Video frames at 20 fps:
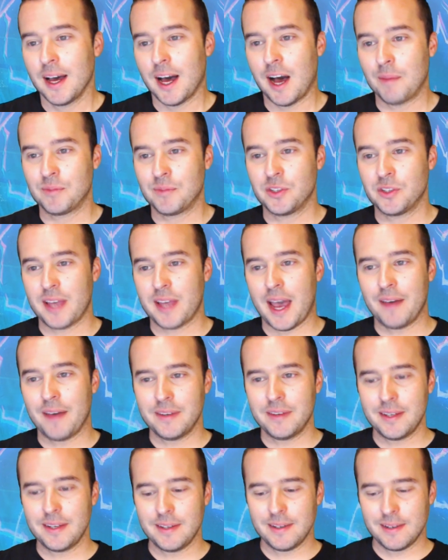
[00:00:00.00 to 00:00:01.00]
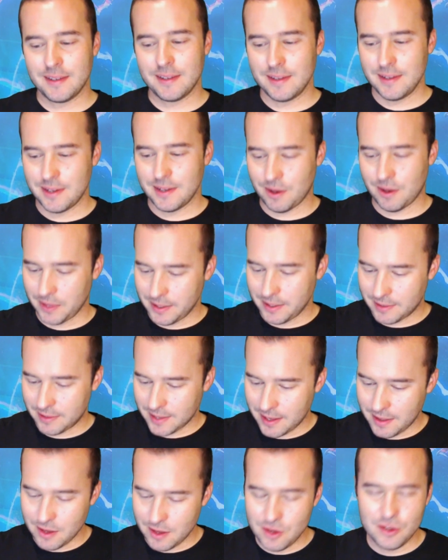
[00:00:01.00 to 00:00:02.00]
Just having, you know, let's say
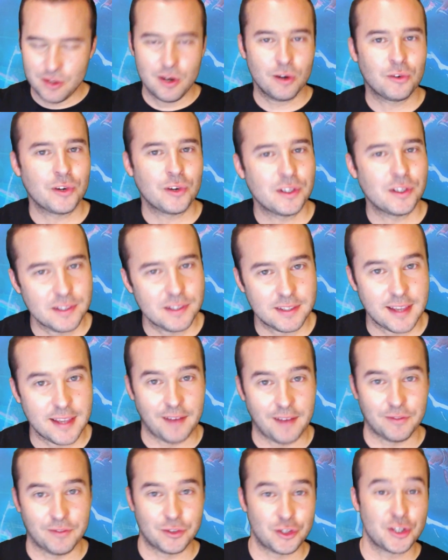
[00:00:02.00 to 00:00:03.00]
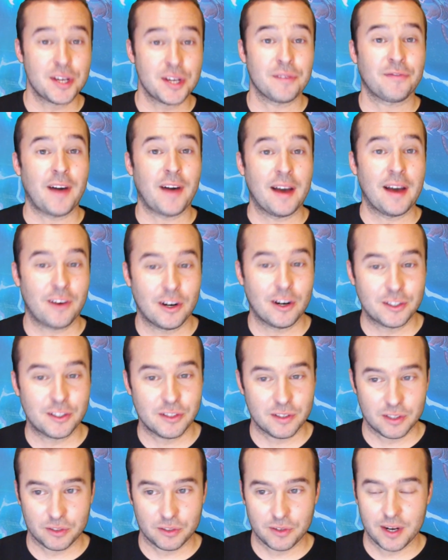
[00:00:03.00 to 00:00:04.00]
that you go Grizzly Salvage. You get 5 cards
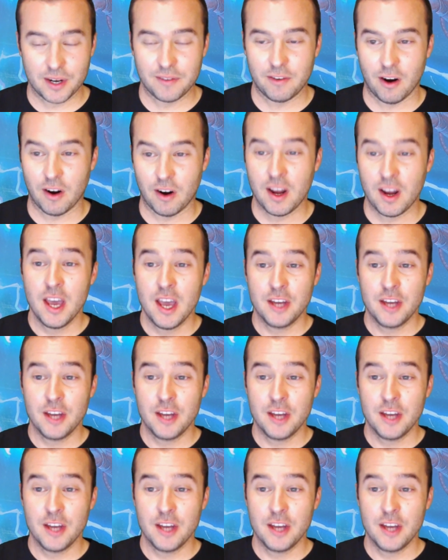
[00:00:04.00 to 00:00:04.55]
into the graveyard.